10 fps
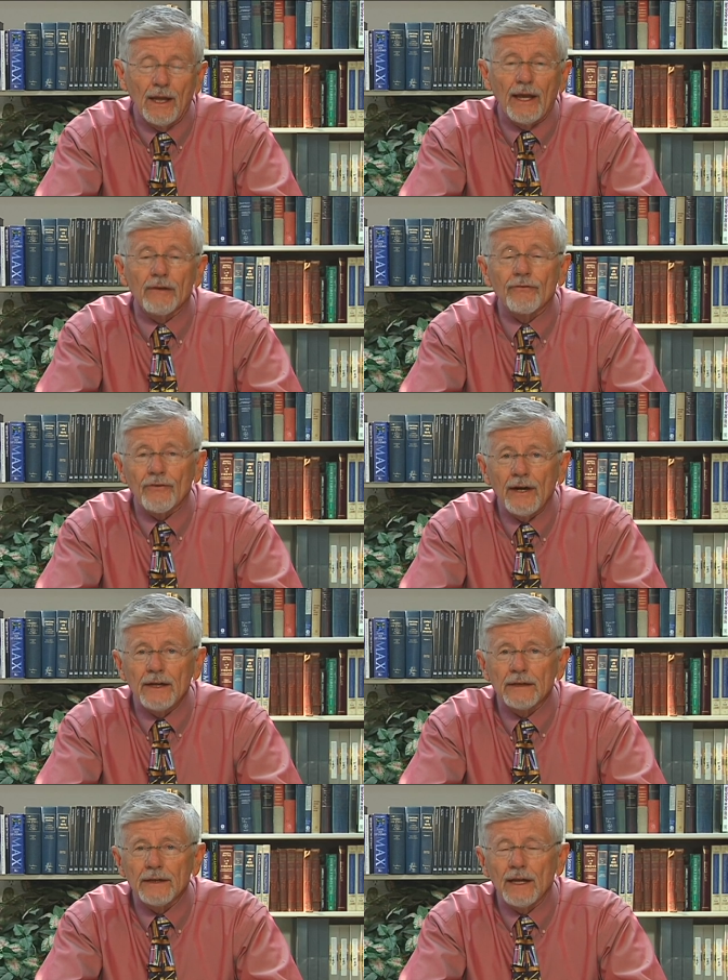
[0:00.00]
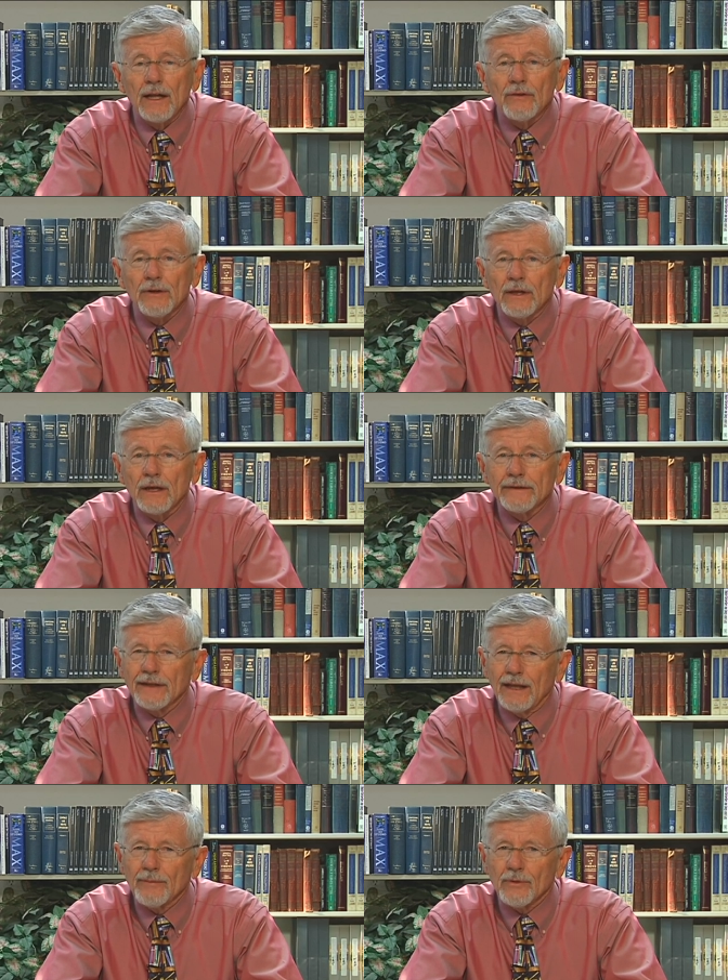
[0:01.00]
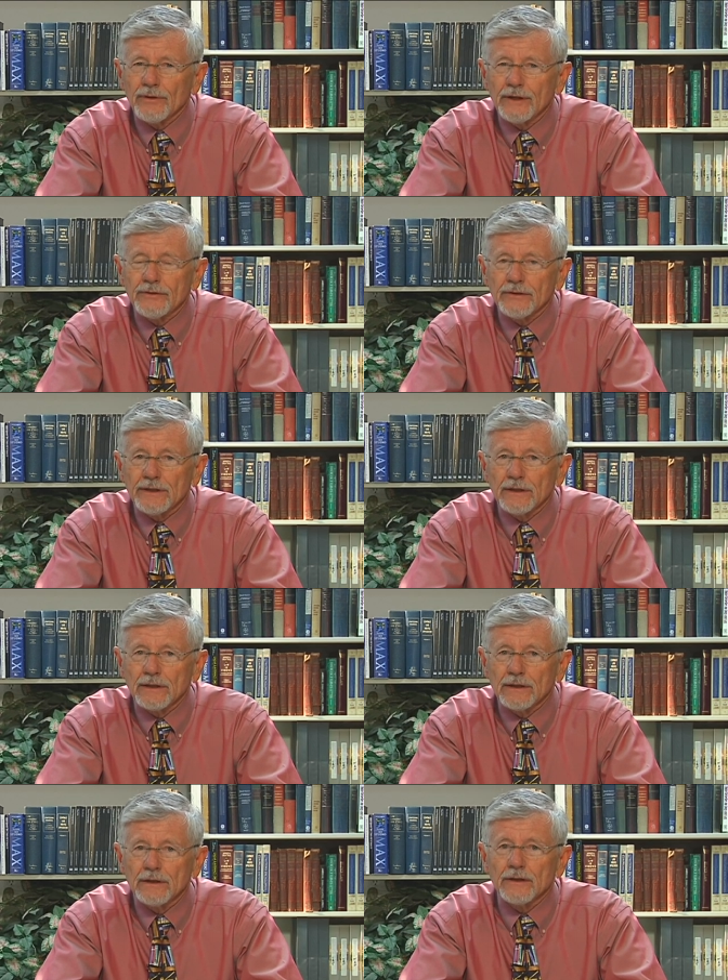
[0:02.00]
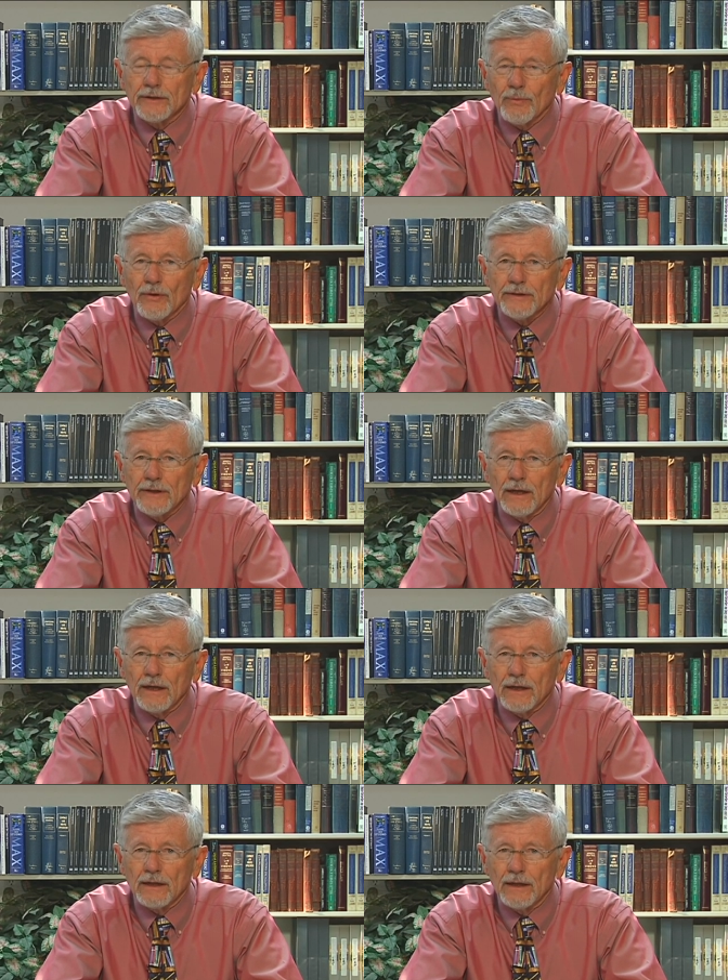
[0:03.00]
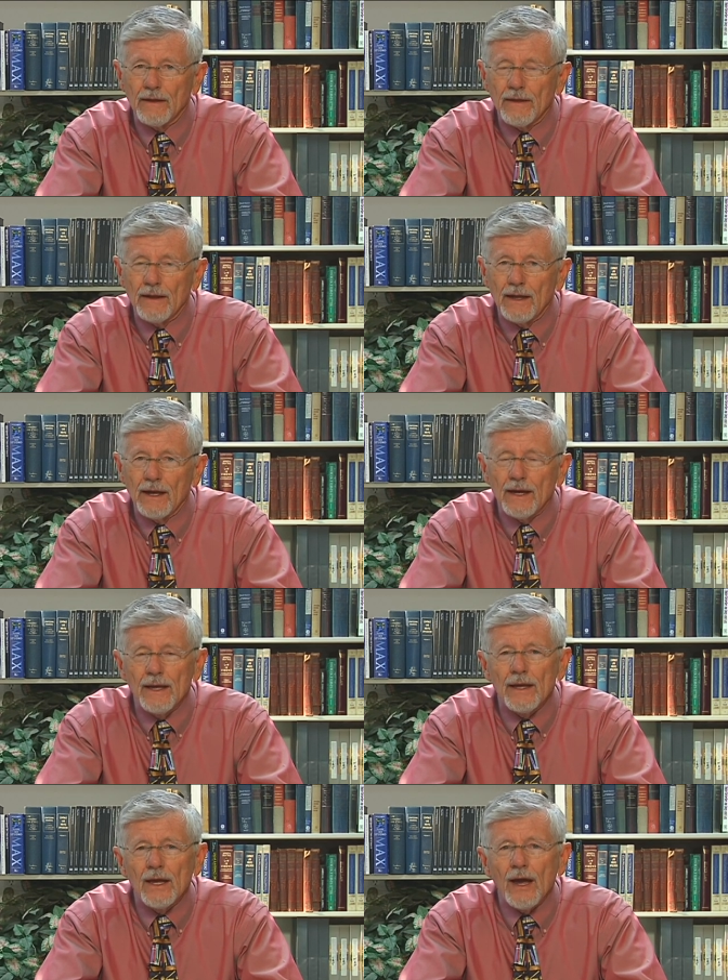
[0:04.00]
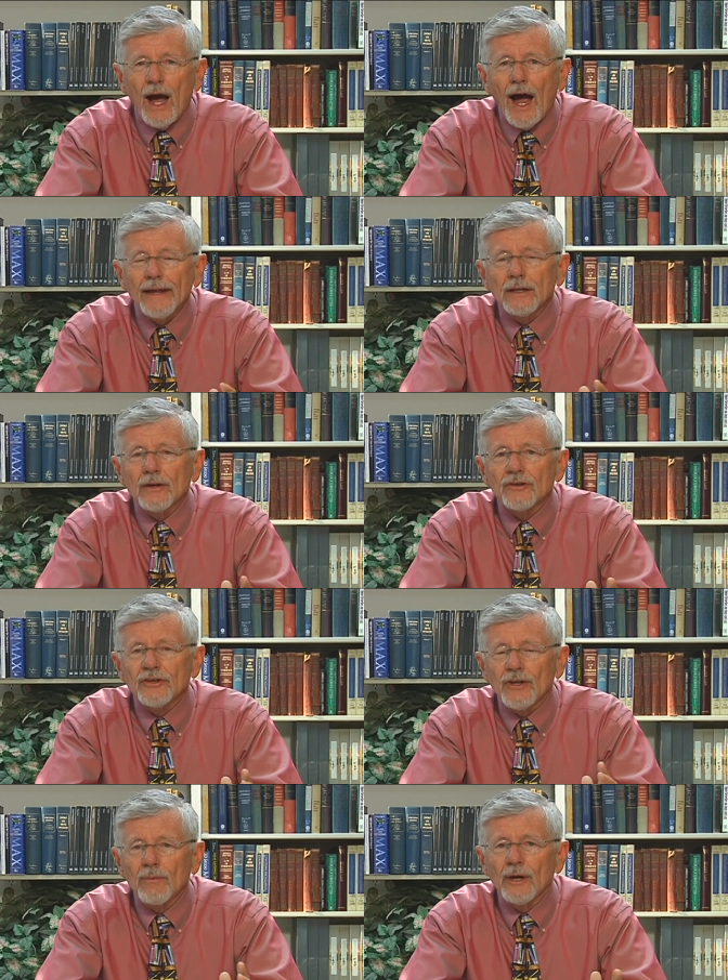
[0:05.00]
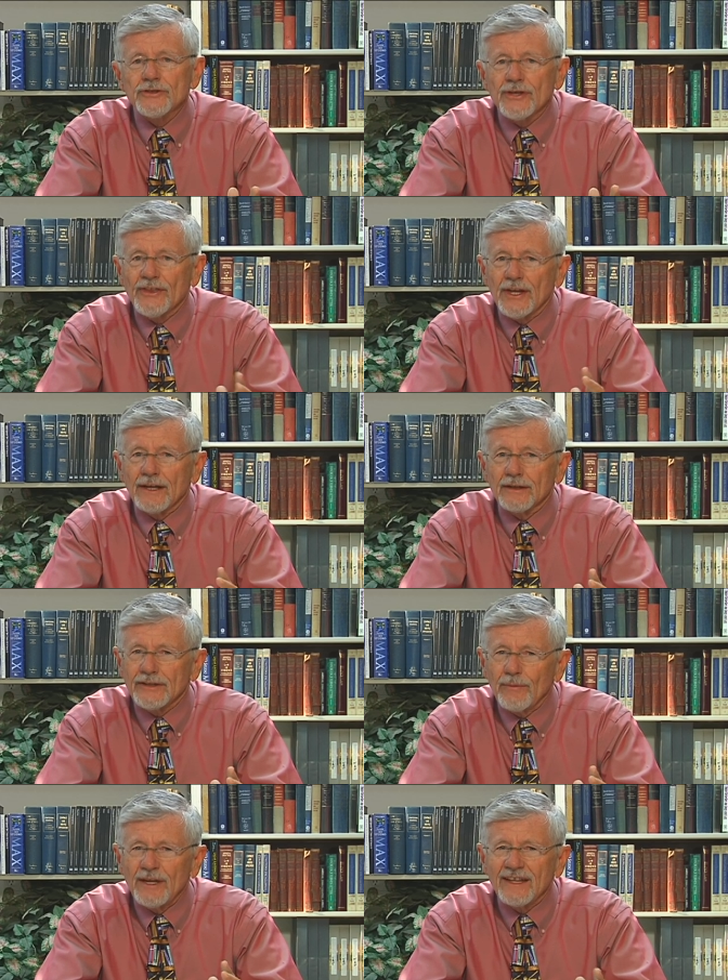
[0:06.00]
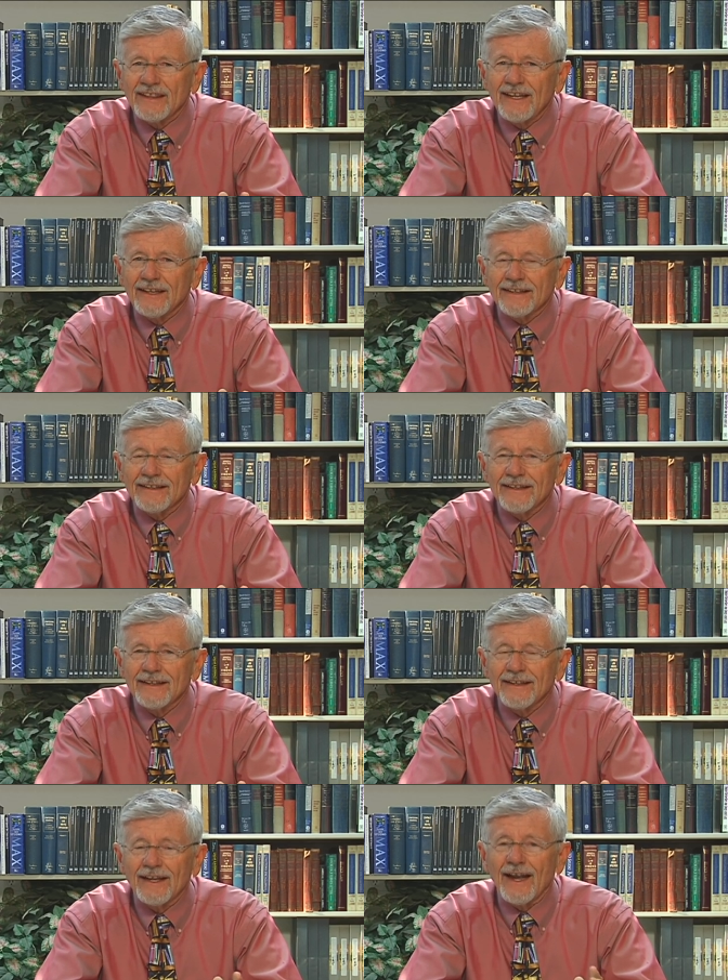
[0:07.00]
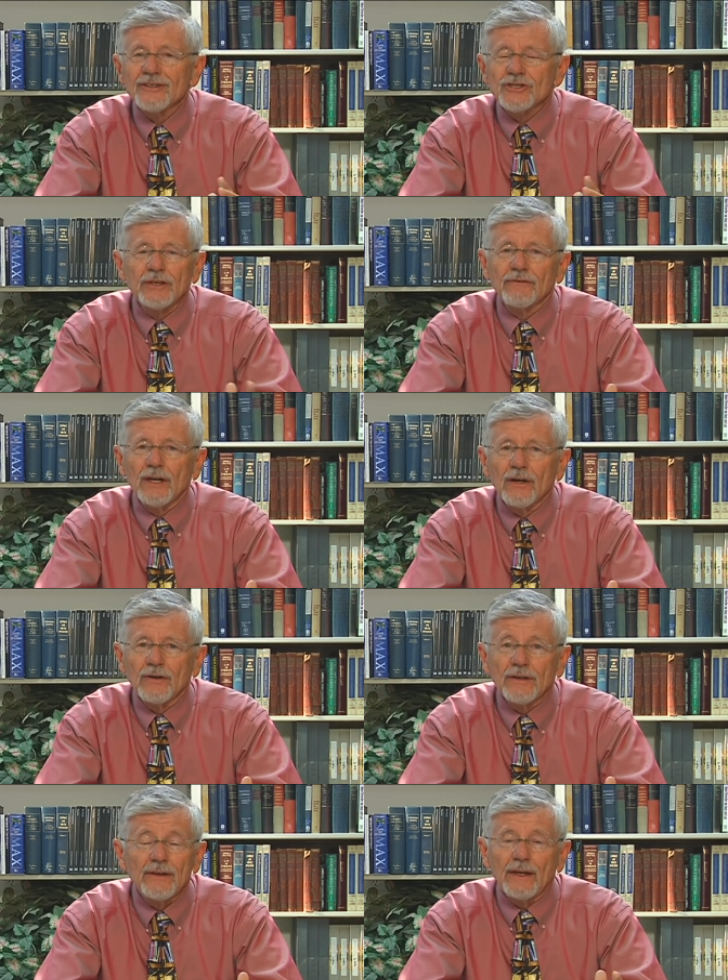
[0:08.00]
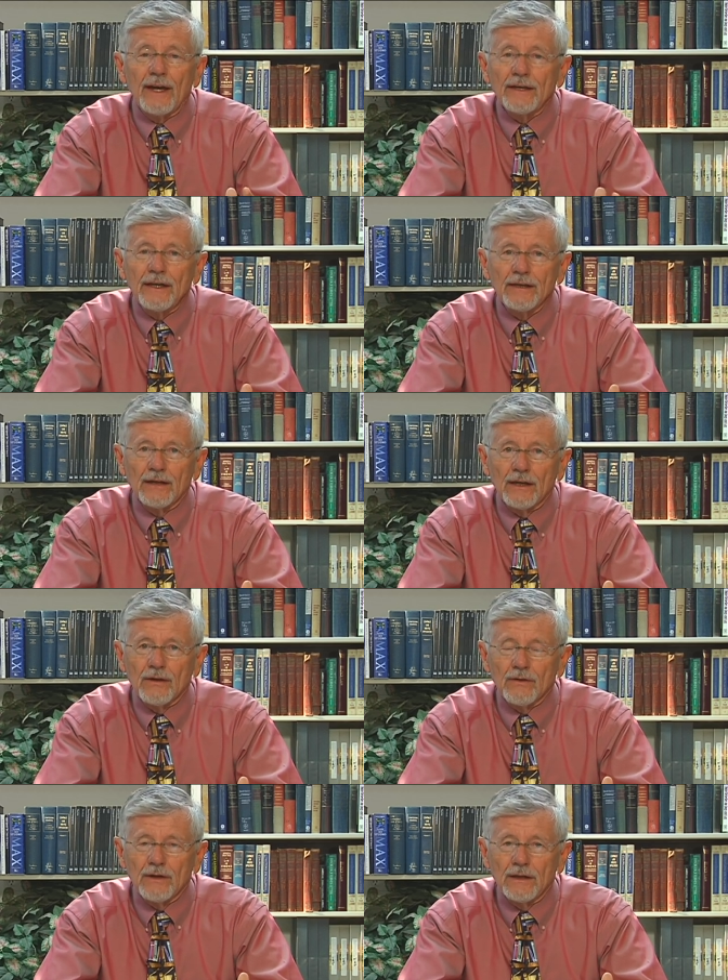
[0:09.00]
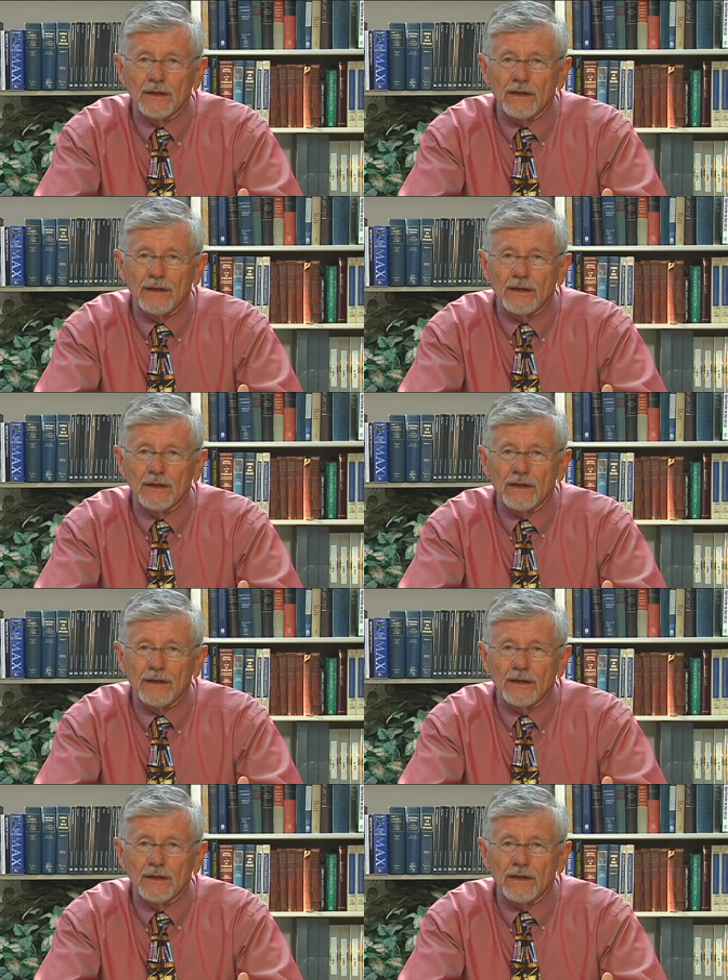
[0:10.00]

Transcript: And frankly, elder law is a lot more interesting than sports law. I learned so much so many things that I should have known that I didn't know